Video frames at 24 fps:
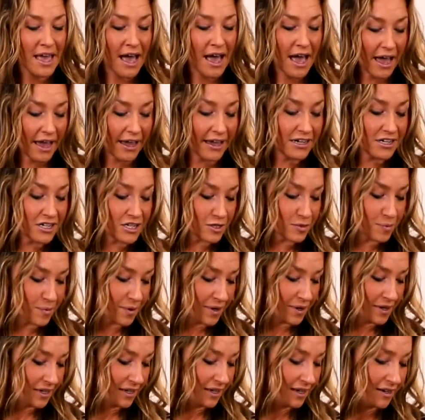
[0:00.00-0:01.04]
I just
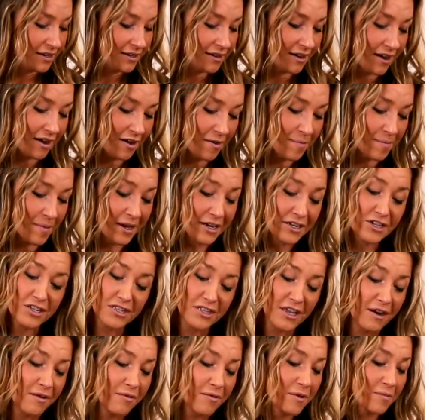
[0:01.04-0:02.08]

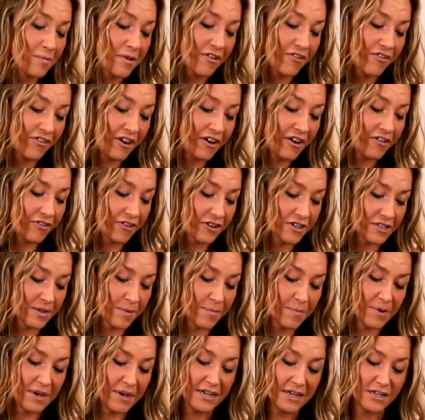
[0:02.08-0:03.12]
thought it would be fun for
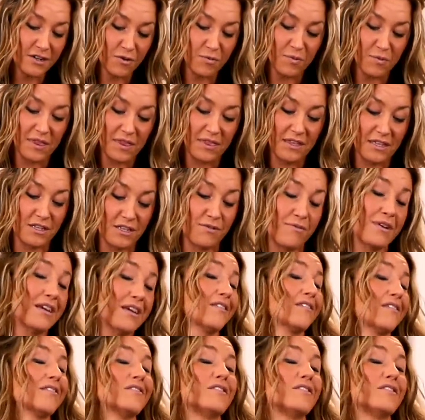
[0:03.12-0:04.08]
somebody to win this wreath.